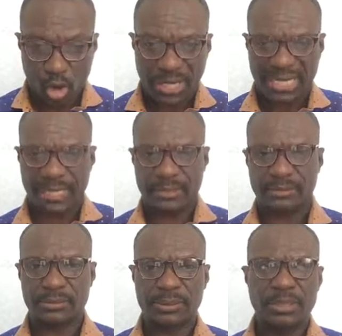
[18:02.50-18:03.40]
Unclean.
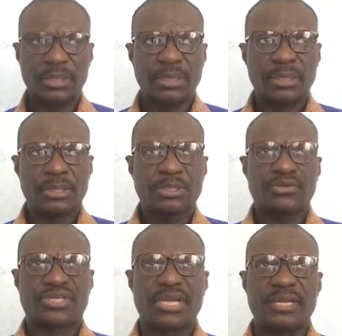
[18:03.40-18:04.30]

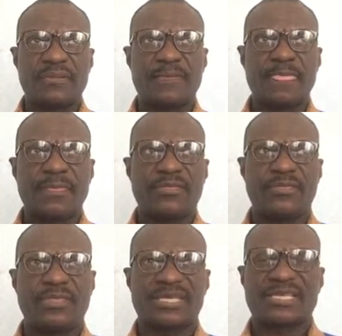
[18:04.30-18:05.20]
You see,
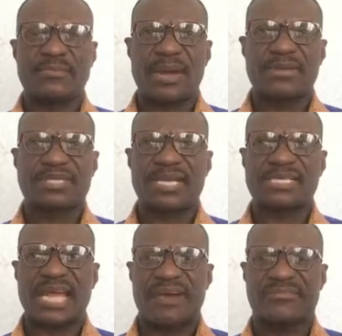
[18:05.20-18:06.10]
the
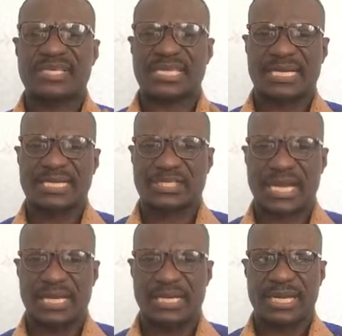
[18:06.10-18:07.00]
Samaritans have this
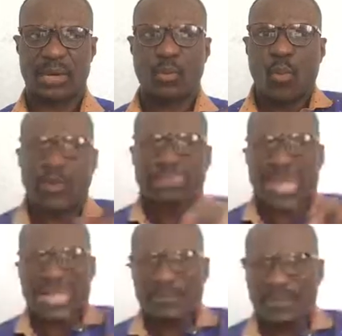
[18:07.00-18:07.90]
understanding that
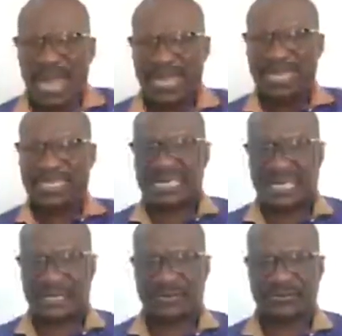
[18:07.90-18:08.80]
water by
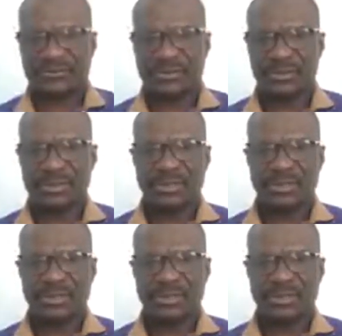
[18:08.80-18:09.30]
itself,